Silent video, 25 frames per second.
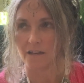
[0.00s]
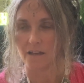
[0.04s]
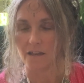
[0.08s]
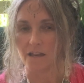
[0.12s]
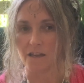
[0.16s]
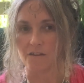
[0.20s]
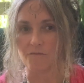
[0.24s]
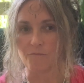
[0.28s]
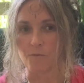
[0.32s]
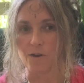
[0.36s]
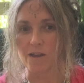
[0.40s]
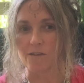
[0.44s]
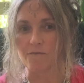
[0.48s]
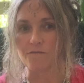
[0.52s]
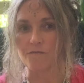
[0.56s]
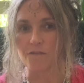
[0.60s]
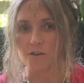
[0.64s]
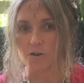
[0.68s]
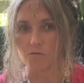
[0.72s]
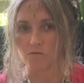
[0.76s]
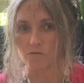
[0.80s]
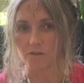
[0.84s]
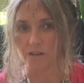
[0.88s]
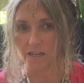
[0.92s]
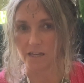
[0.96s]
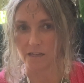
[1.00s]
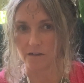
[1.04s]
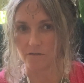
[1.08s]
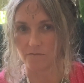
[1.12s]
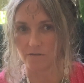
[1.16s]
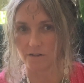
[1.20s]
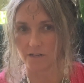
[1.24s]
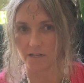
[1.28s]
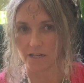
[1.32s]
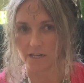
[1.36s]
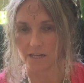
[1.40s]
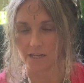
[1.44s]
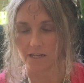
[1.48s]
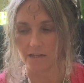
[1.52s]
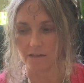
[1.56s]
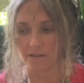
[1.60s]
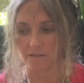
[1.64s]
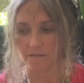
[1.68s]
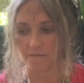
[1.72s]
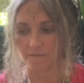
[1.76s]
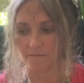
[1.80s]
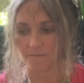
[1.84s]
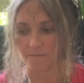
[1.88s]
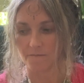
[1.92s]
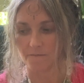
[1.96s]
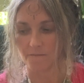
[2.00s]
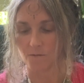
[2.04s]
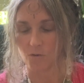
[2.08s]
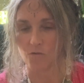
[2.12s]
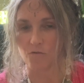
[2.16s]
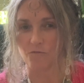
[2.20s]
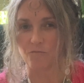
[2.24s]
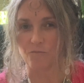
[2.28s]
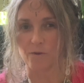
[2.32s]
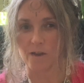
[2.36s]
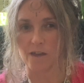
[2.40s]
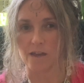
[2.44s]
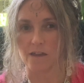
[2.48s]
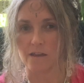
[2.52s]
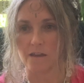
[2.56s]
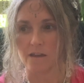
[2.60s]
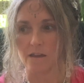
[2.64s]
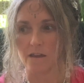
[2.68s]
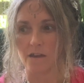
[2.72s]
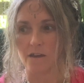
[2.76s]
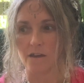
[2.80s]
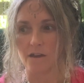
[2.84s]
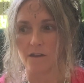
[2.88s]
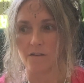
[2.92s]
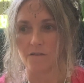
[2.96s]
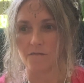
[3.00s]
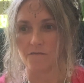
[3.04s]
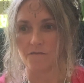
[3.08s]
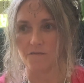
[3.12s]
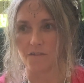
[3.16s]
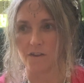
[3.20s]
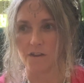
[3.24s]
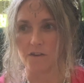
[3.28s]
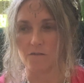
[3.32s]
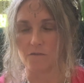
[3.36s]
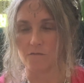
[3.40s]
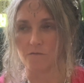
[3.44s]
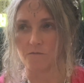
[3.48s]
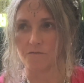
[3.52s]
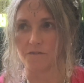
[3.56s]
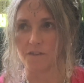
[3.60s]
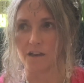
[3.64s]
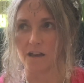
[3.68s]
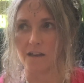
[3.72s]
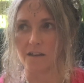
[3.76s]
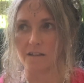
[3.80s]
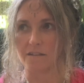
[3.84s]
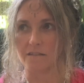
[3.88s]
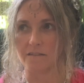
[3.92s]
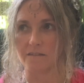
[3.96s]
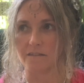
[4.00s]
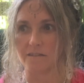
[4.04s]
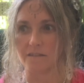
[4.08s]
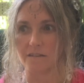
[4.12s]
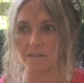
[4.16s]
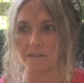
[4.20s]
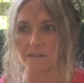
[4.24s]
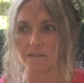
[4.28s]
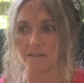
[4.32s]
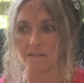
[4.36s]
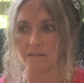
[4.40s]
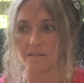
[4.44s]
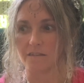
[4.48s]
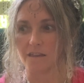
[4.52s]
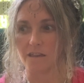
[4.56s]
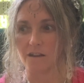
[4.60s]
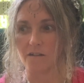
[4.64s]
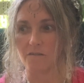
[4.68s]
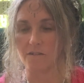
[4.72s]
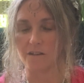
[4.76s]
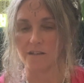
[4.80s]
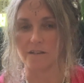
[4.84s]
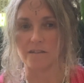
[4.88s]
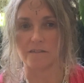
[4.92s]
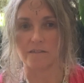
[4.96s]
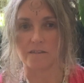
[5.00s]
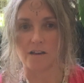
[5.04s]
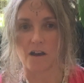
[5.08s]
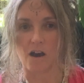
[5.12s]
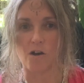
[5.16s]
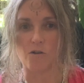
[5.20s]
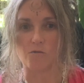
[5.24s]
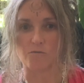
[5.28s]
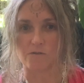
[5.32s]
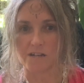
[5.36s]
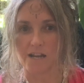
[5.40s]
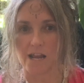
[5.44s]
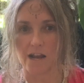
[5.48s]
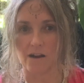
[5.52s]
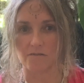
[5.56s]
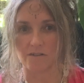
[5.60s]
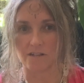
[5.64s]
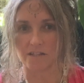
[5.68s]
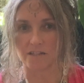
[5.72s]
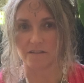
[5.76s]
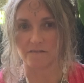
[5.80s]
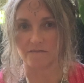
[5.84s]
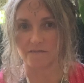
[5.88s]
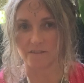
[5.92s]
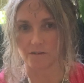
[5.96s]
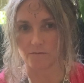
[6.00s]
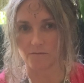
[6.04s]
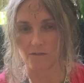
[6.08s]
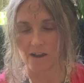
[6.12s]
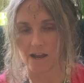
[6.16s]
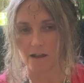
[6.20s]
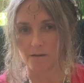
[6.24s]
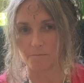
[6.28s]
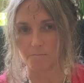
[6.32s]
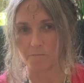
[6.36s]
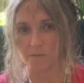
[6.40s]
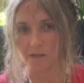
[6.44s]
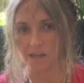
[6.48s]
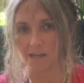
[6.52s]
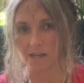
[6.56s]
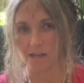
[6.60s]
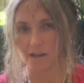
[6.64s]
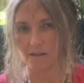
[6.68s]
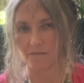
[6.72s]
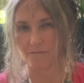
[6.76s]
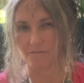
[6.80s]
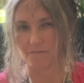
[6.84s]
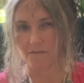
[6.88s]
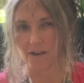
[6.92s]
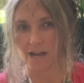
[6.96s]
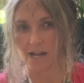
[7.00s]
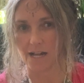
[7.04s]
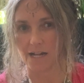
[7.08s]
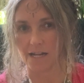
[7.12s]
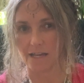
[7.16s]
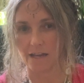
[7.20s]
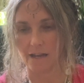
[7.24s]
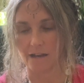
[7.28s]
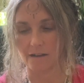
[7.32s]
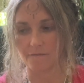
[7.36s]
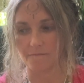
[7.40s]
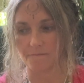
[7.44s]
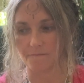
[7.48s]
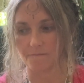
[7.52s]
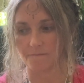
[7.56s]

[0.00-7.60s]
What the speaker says: if we feel guilty or if we feel that there is old narratives around being a failure.